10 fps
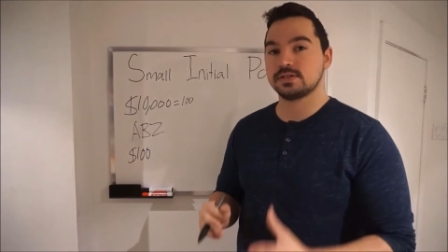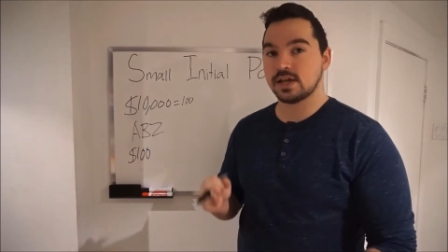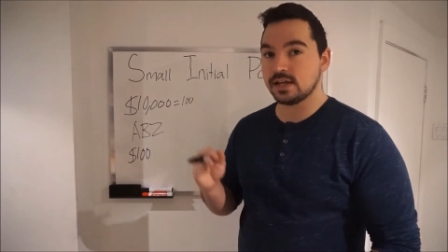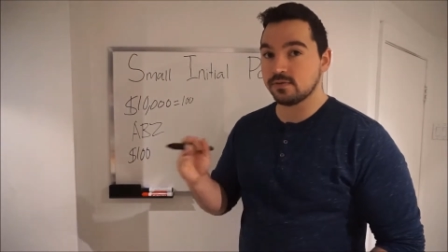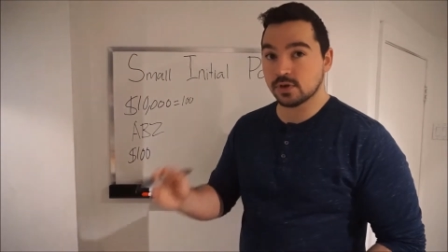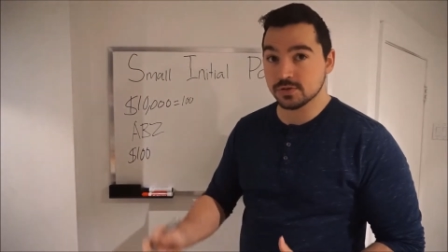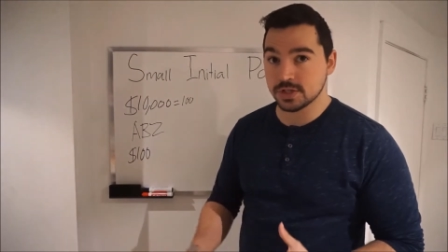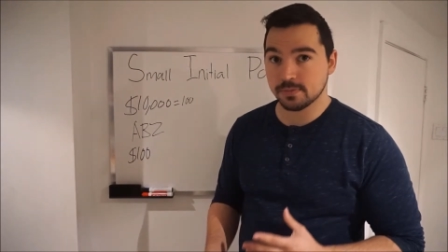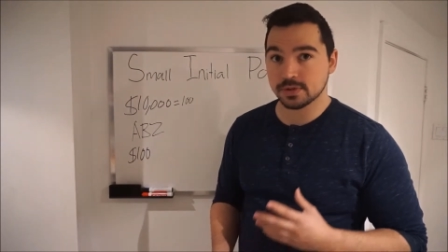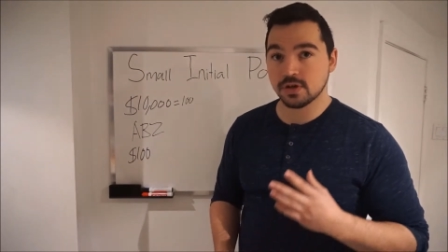And if it goes
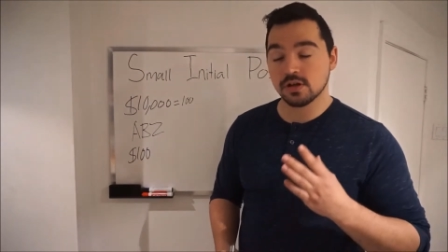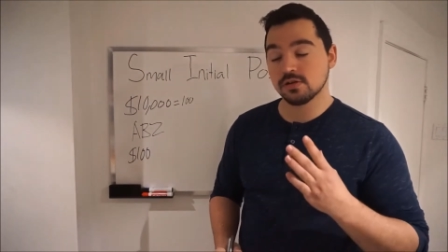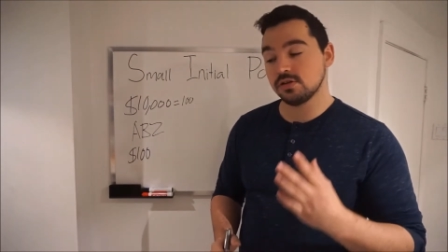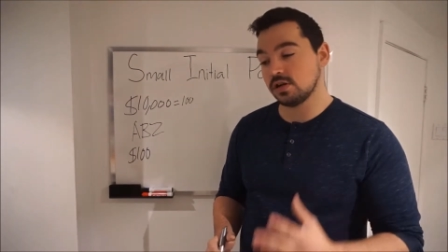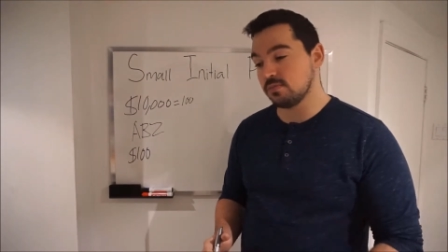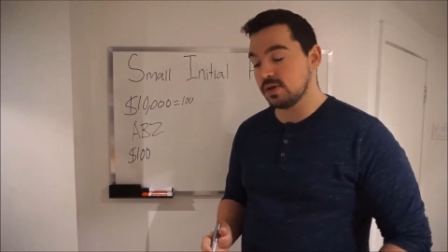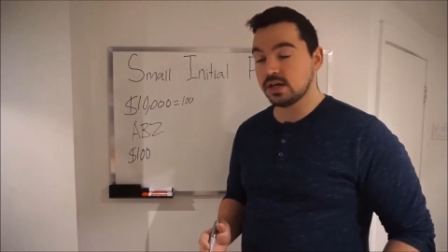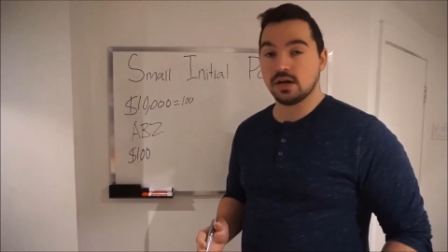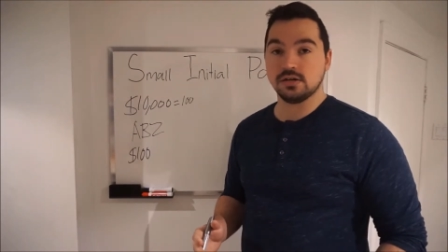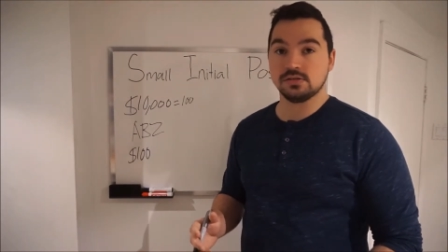up $1, you're gonna
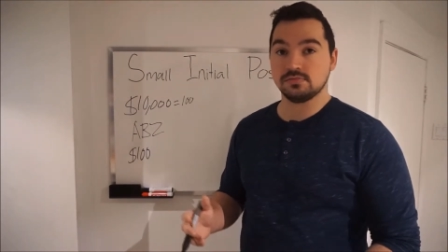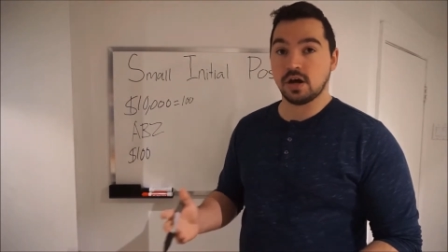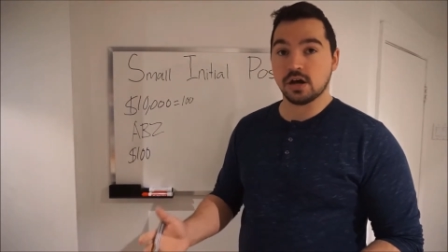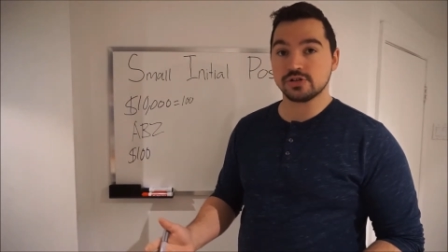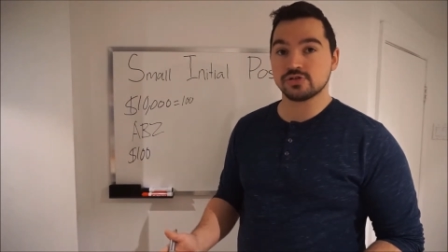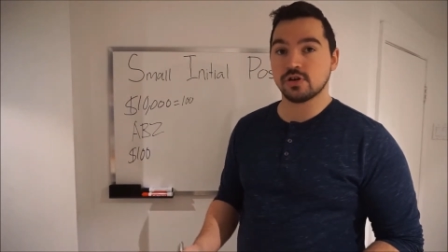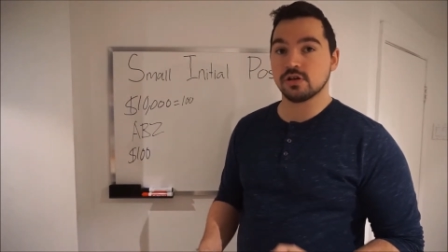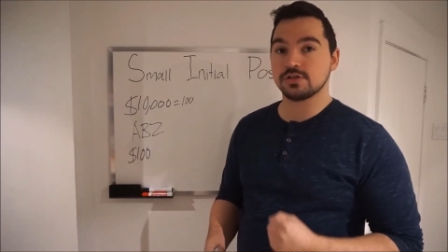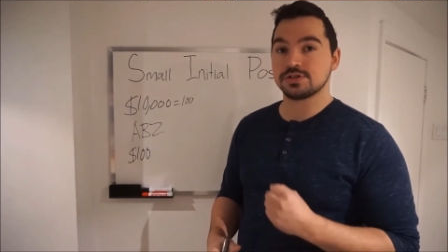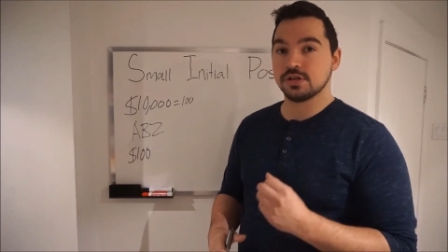make up
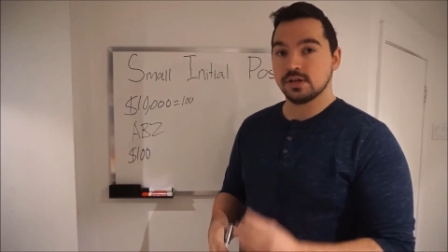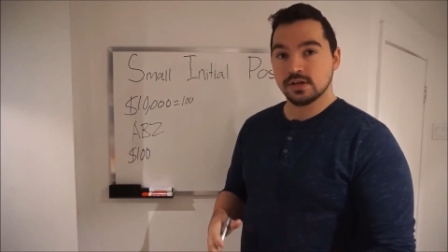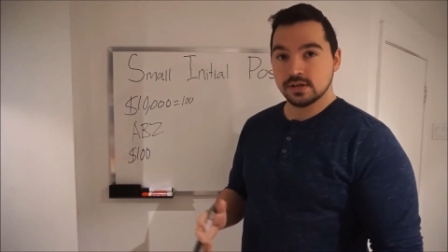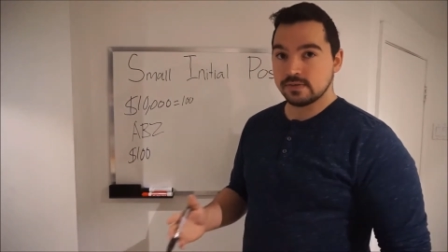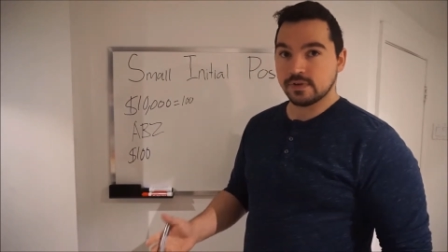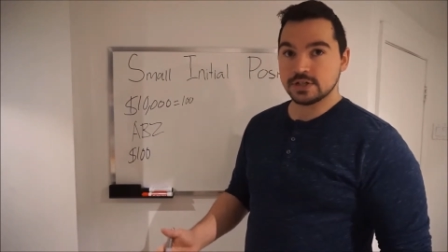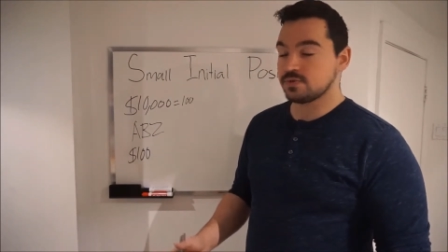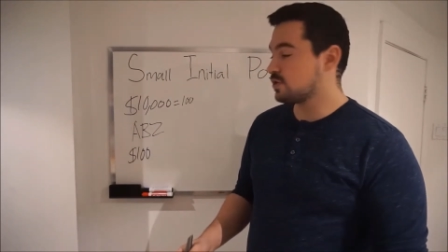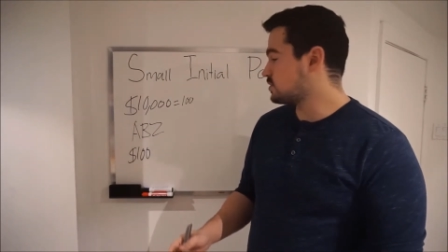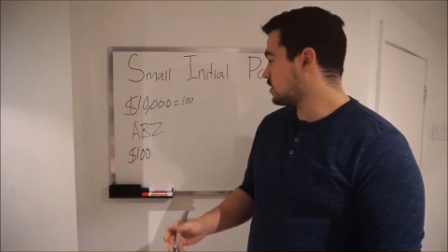$100, vice
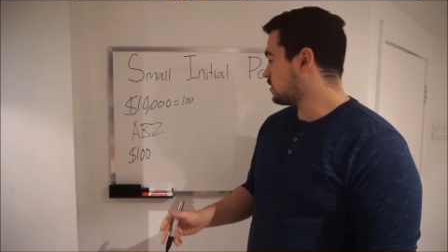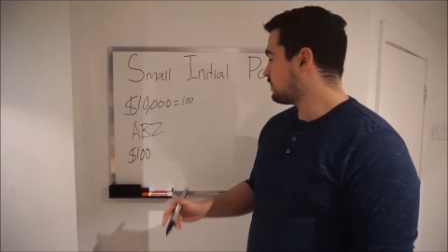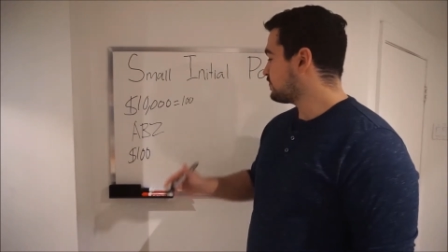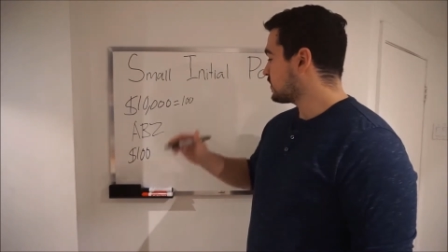versa.